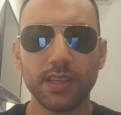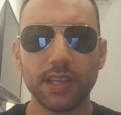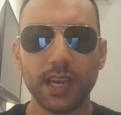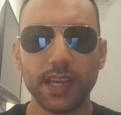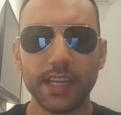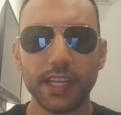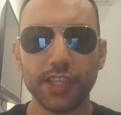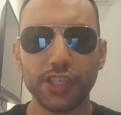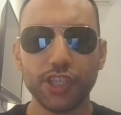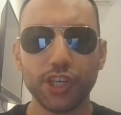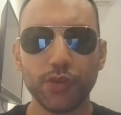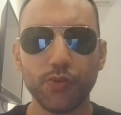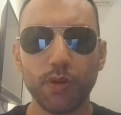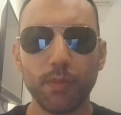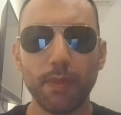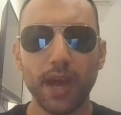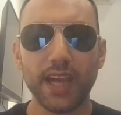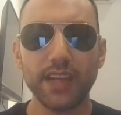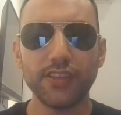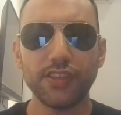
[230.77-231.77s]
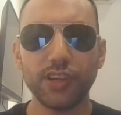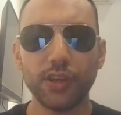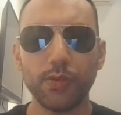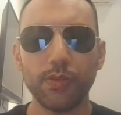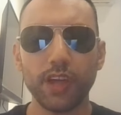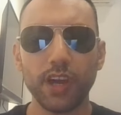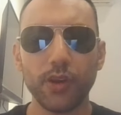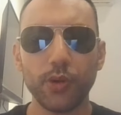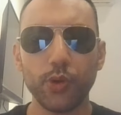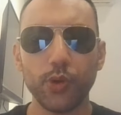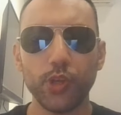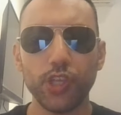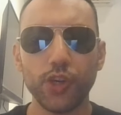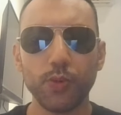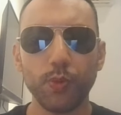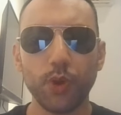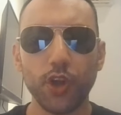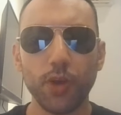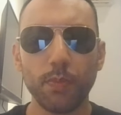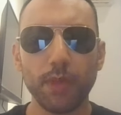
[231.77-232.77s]
and it should remind you that who you
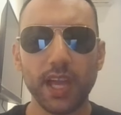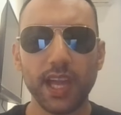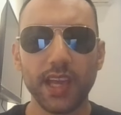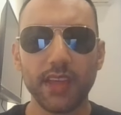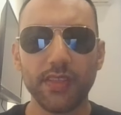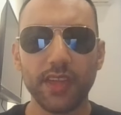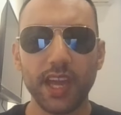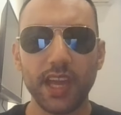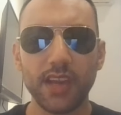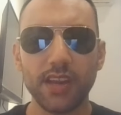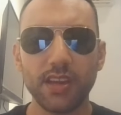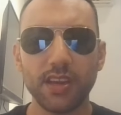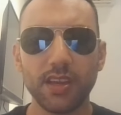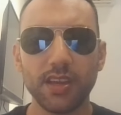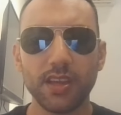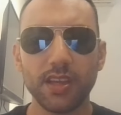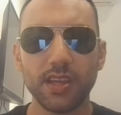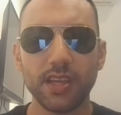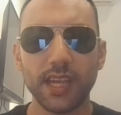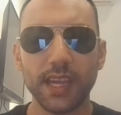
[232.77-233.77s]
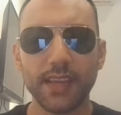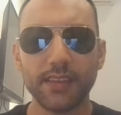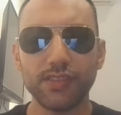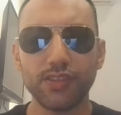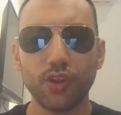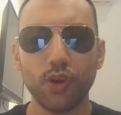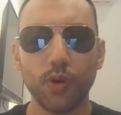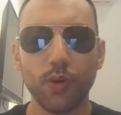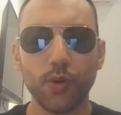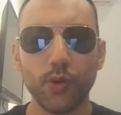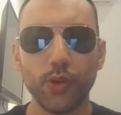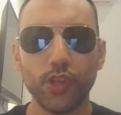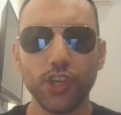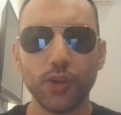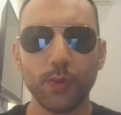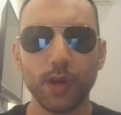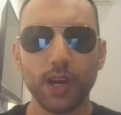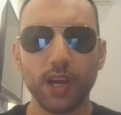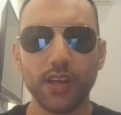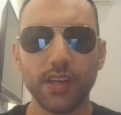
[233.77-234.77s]
were back then is not who
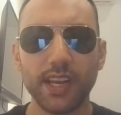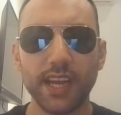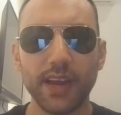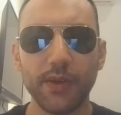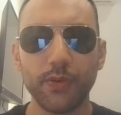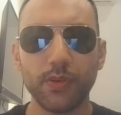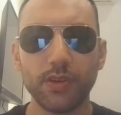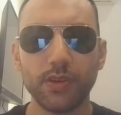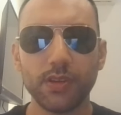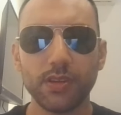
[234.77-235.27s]
you are now.